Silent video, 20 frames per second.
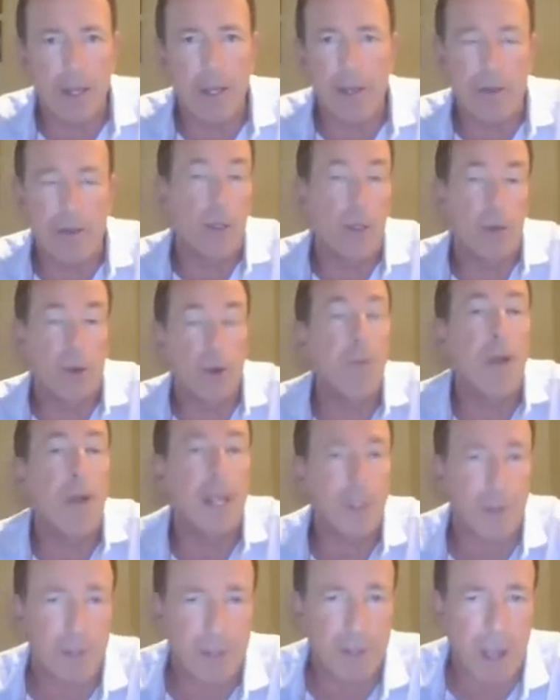His
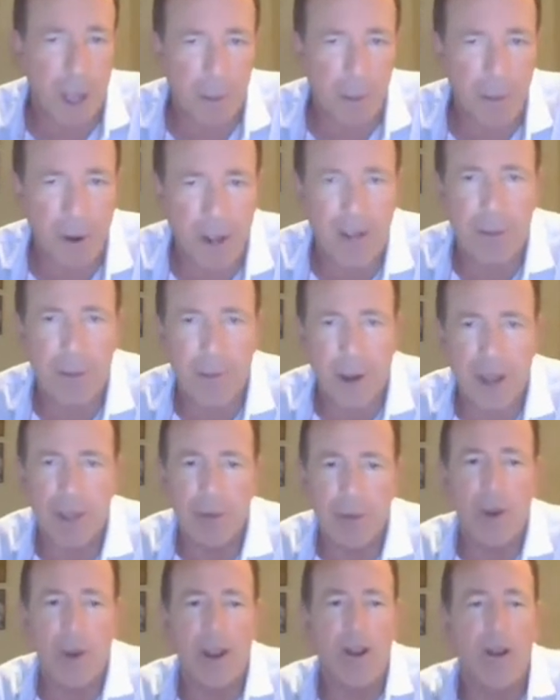roommates with Tom Brady, by the
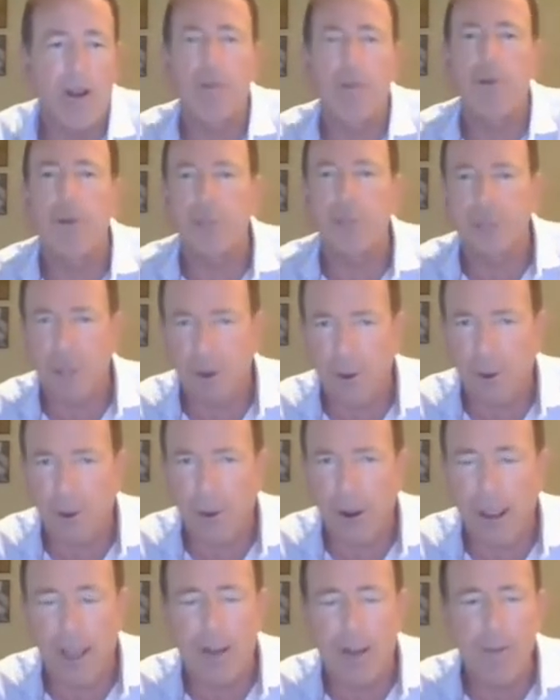way, all through his
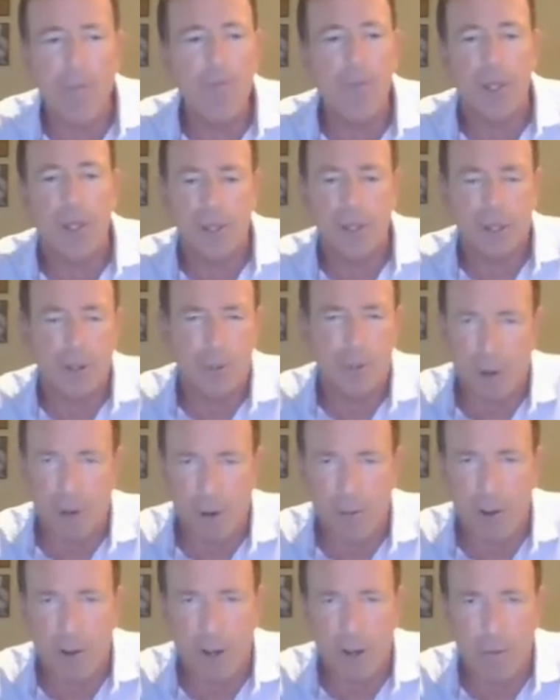undergrad, they're still very
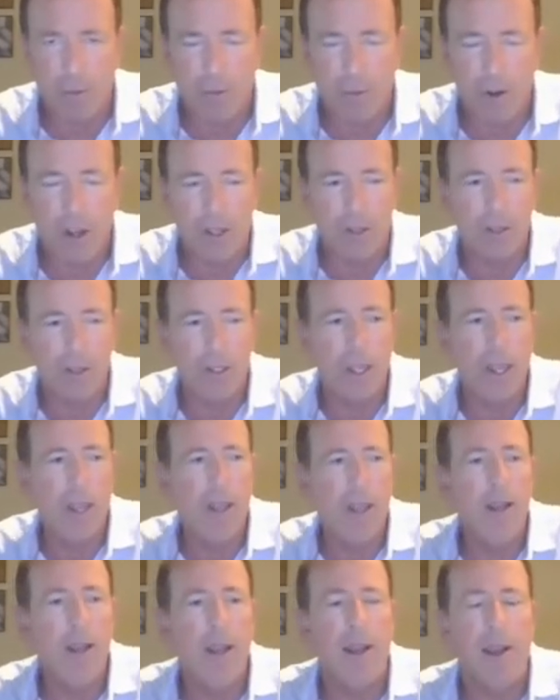very good friends.
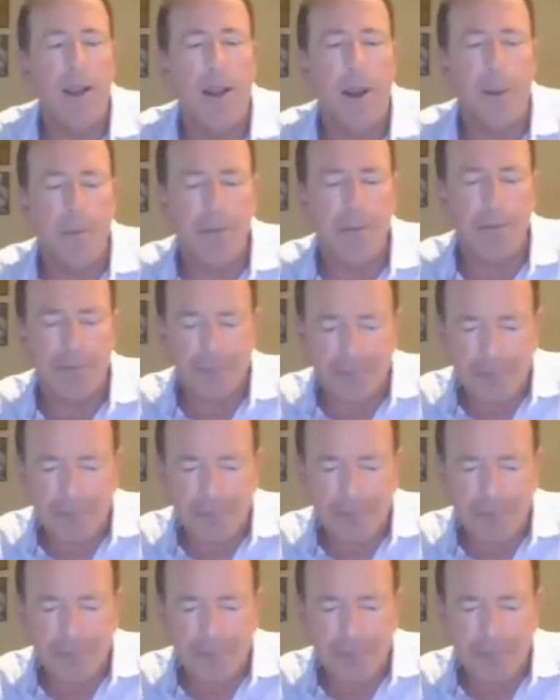Um,